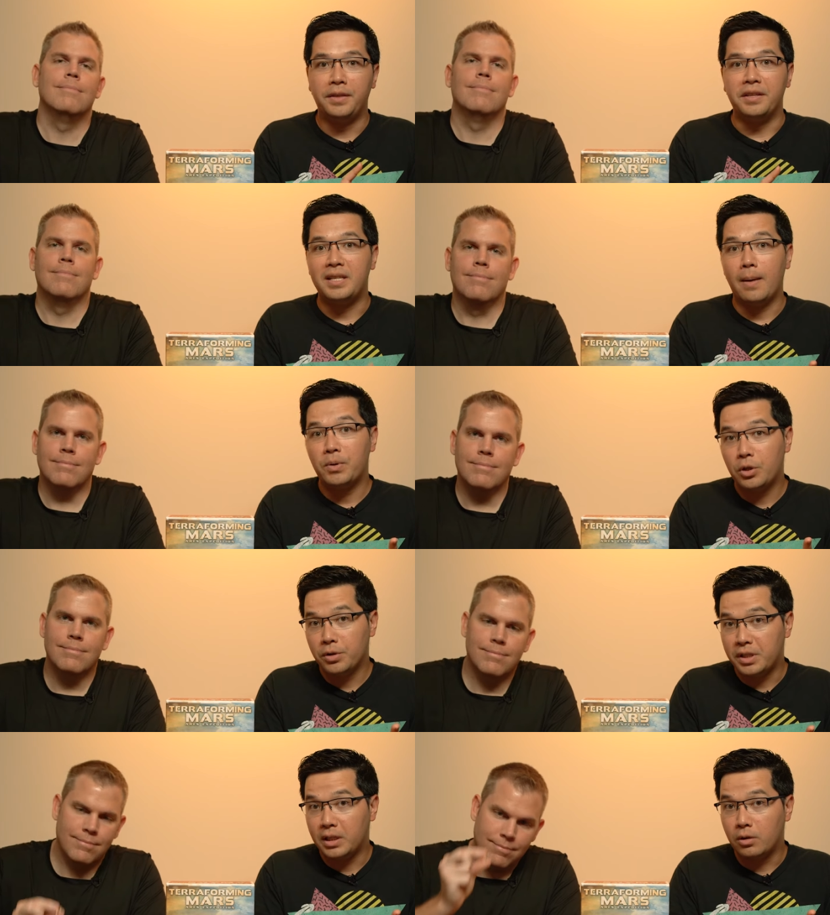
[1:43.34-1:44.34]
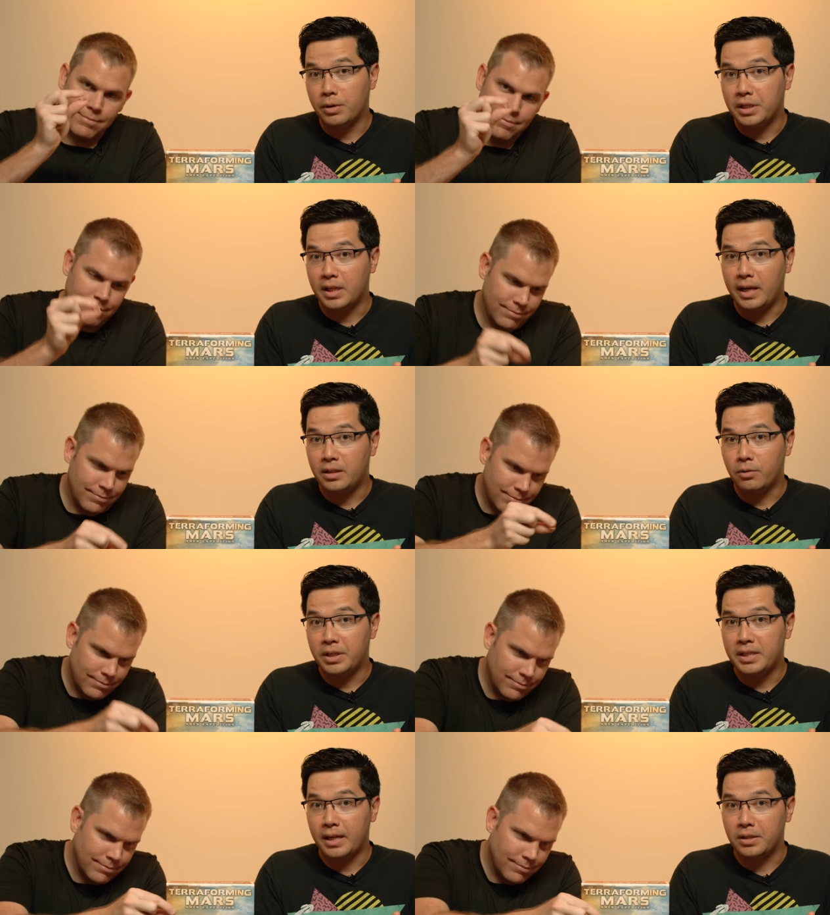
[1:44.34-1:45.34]
Speaker 1: the temperature is increased to eight
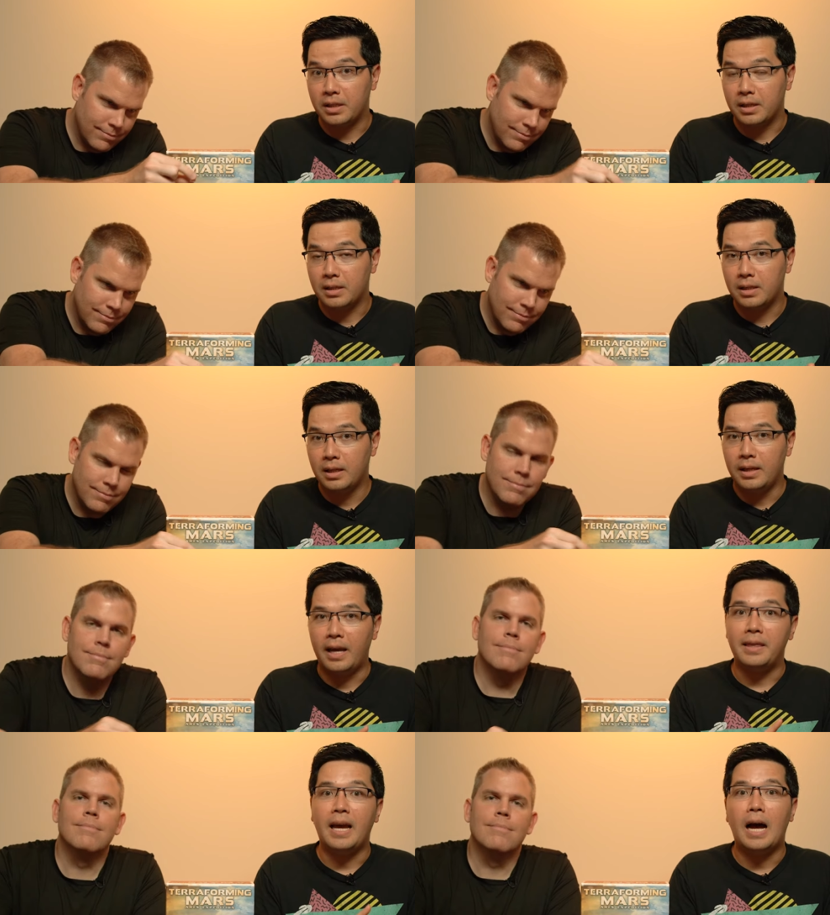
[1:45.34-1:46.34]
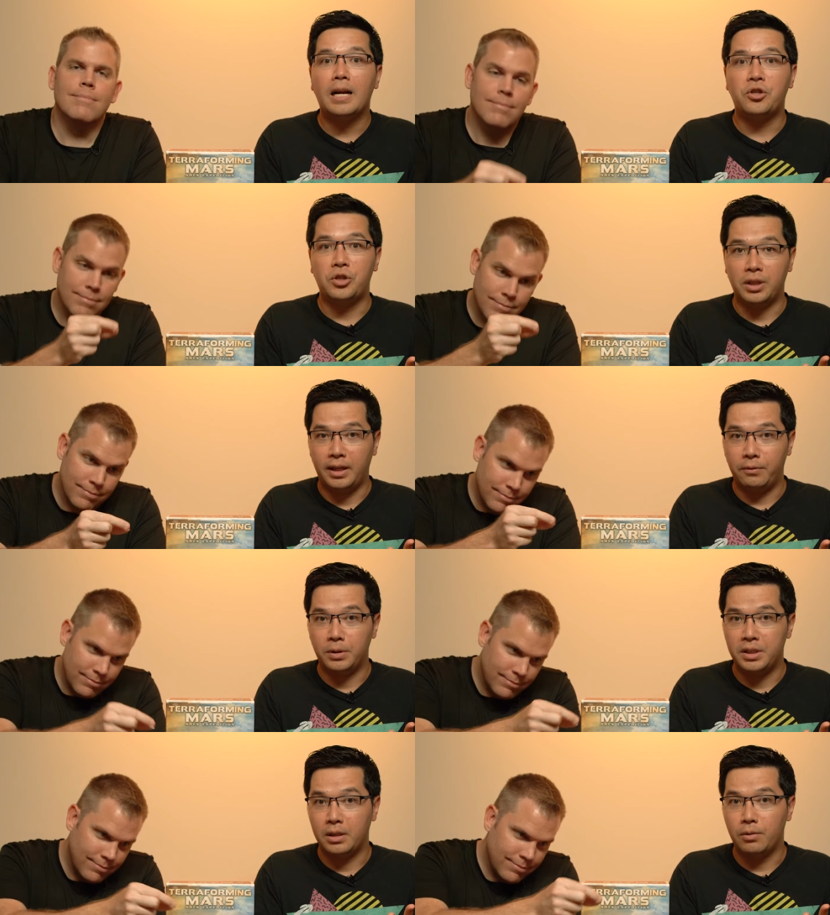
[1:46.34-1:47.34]
degrees Celsius, and the oxygen
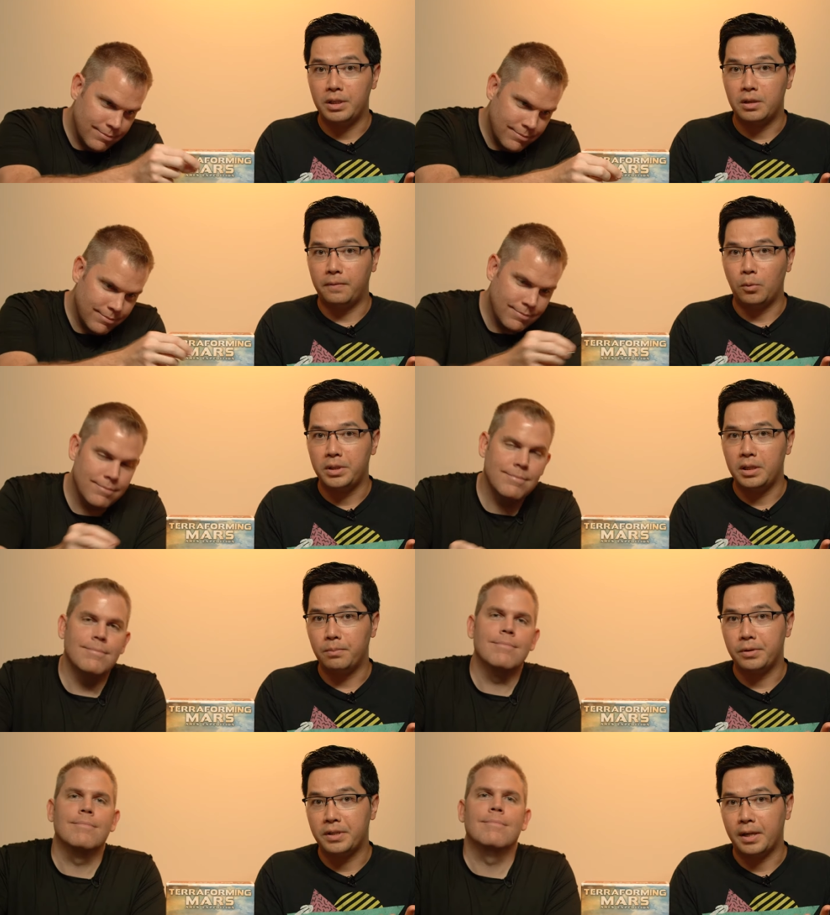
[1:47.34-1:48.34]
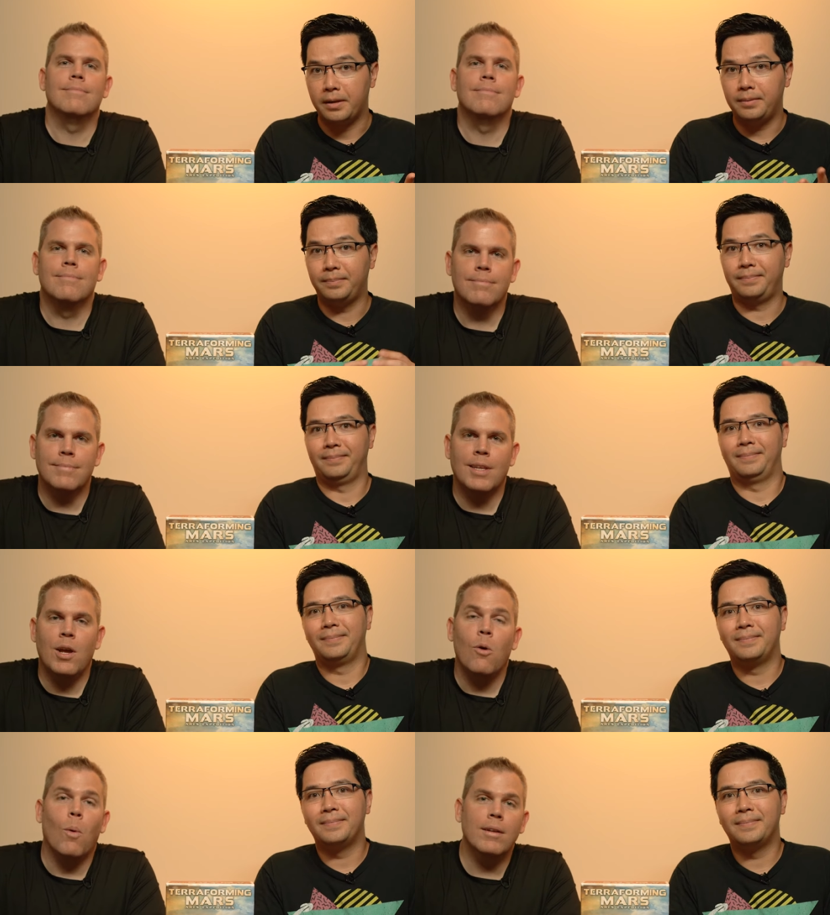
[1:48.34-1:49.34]
level is increased to fourteen percent.
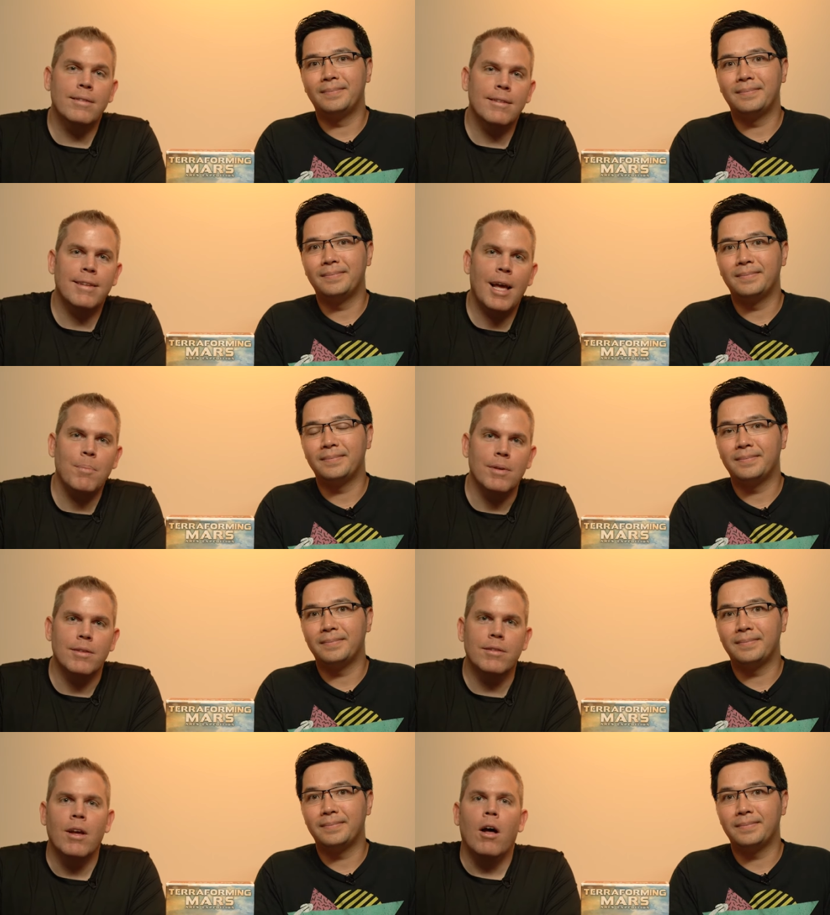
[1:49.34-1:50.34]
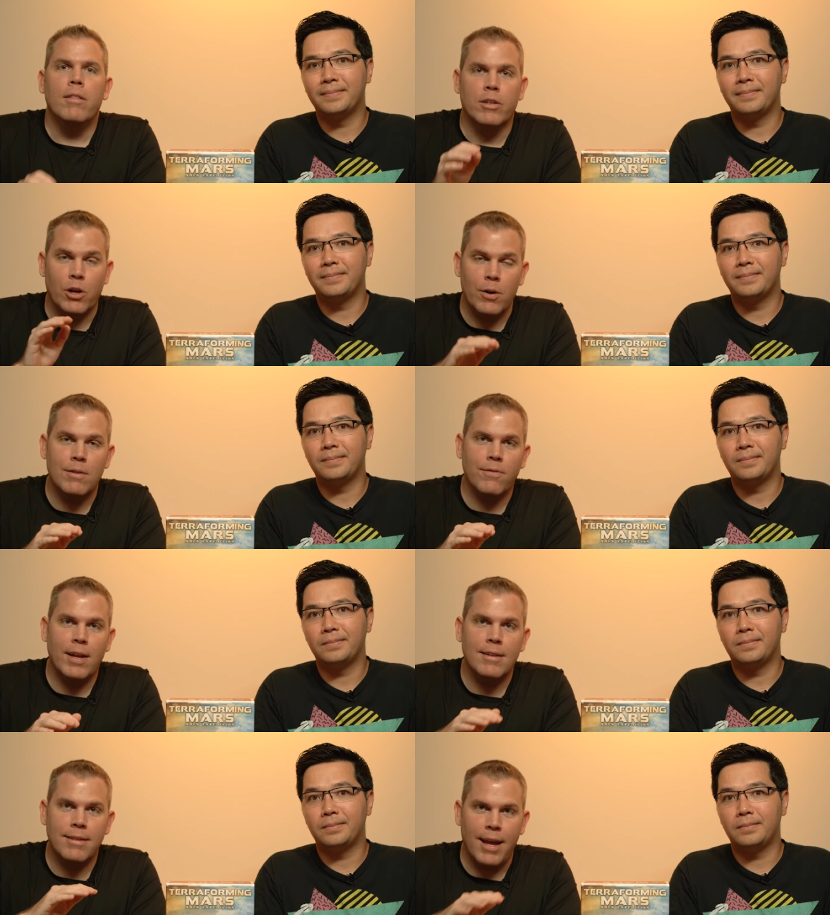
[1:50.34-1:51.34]
Speaker 2: Once this happens, the current
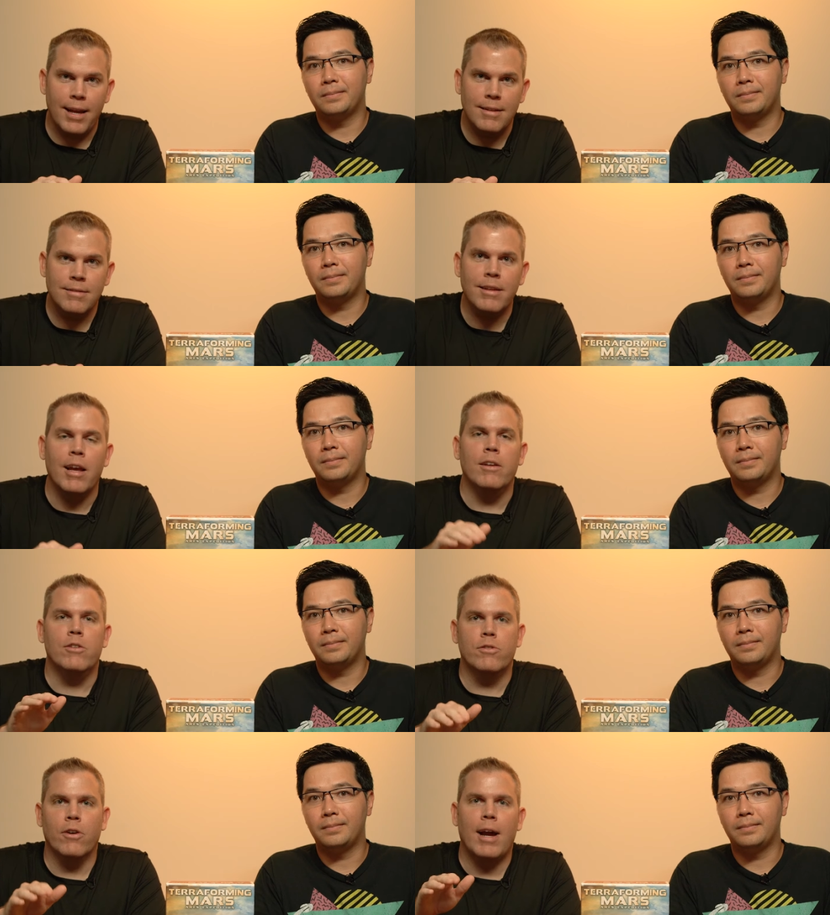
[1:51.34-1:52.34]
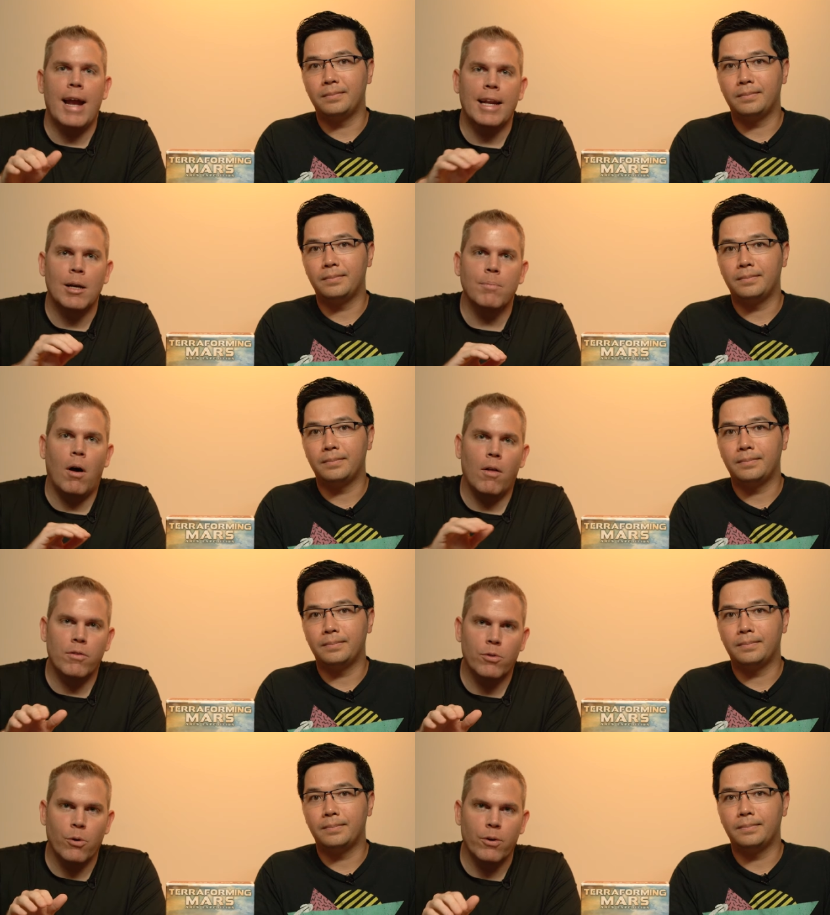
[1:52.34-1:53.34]
phase ends and you start adding up
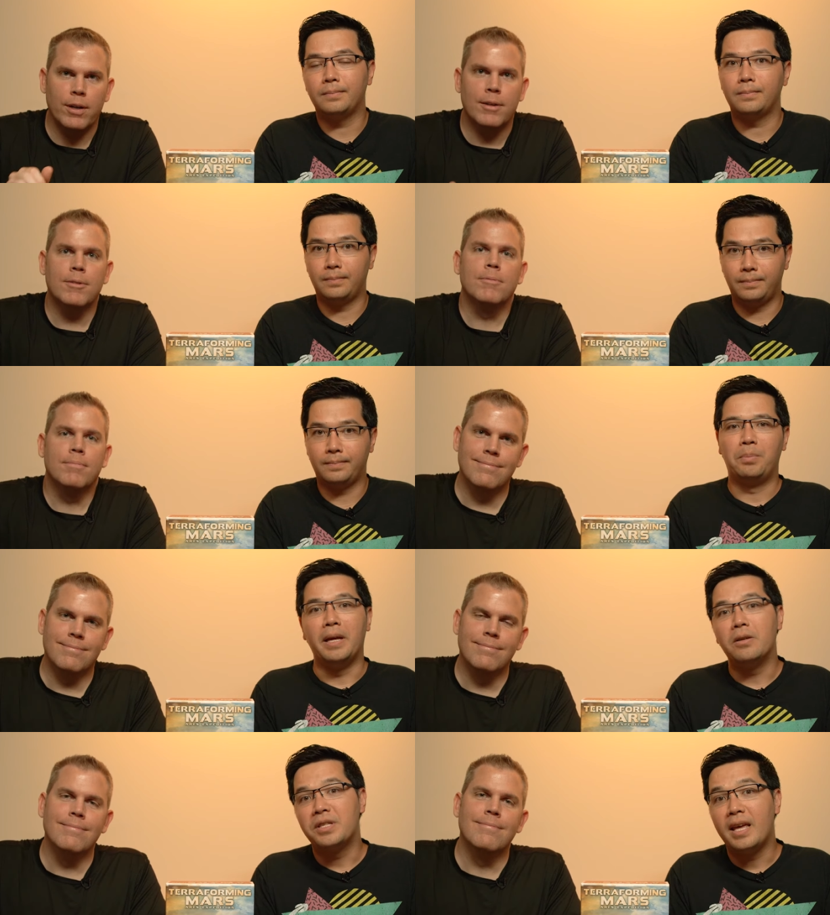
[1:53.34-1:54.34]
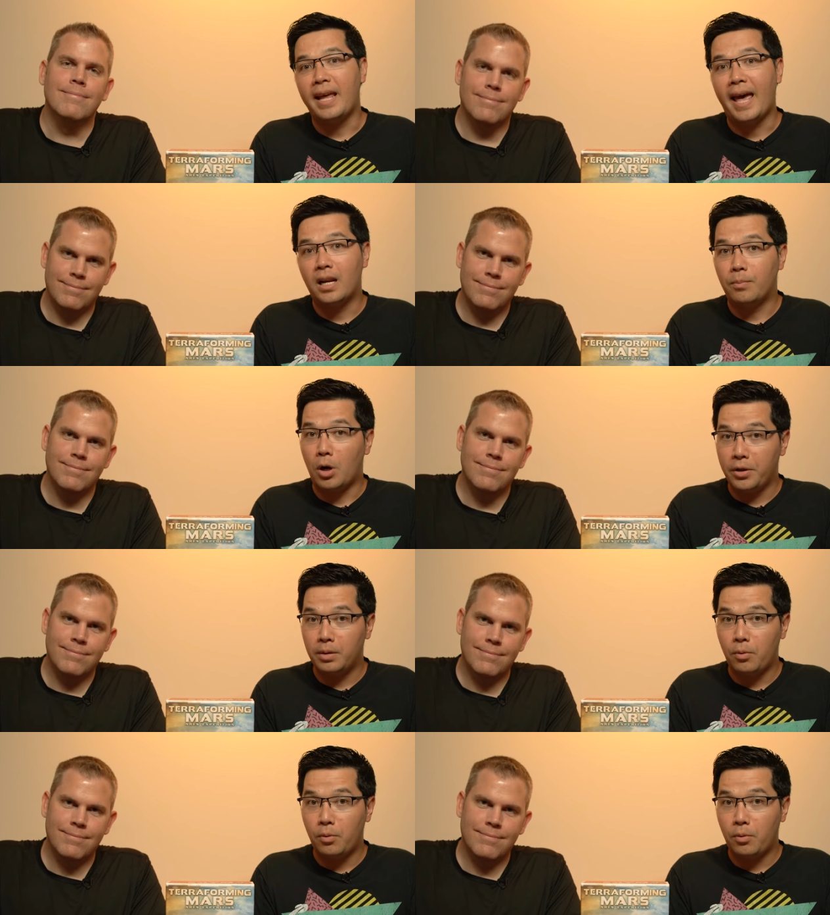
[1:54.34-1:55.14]
all the scoring. Players then
Speaker 1: add up
Speaker 2: all
Speaker 1: their